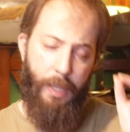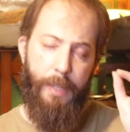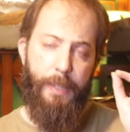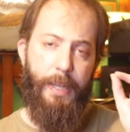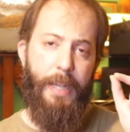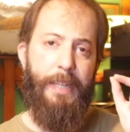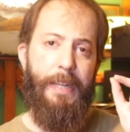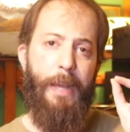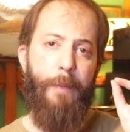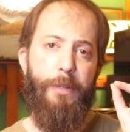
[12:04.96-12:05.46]

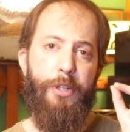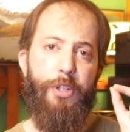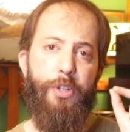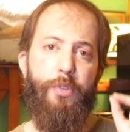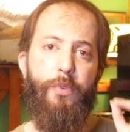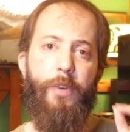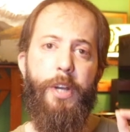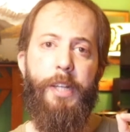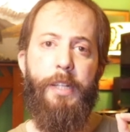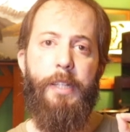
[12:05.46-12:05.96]
they
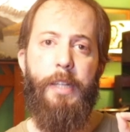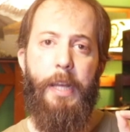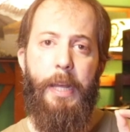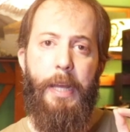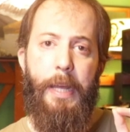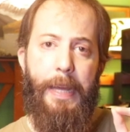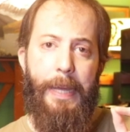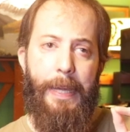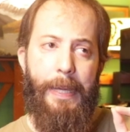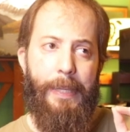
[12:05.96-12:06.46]
demonstrate
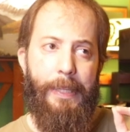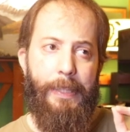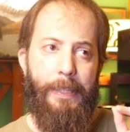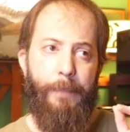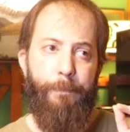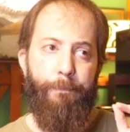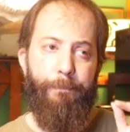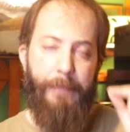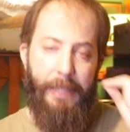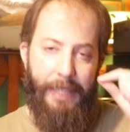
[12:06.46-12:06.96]

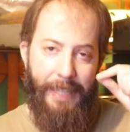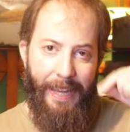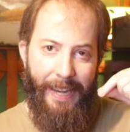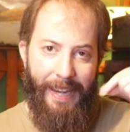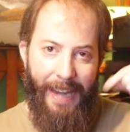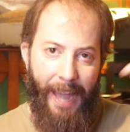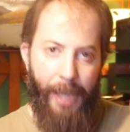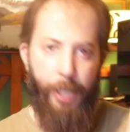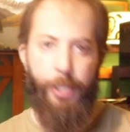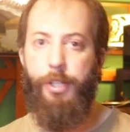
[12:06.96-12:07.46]
a
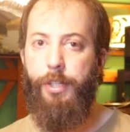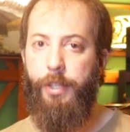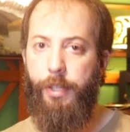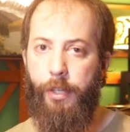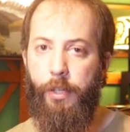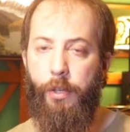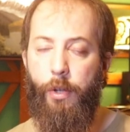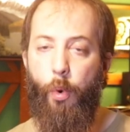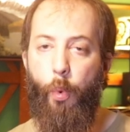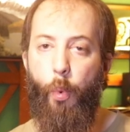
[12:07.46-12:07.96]

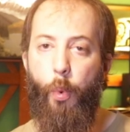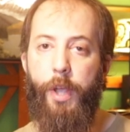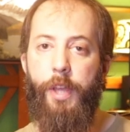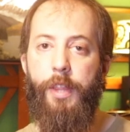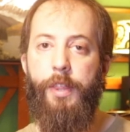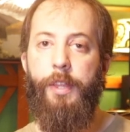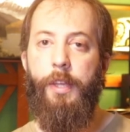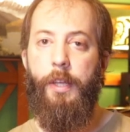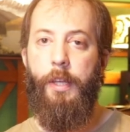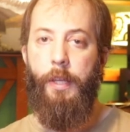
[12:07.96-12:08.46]
connection
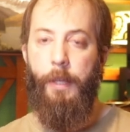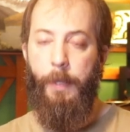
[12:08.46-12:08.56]
with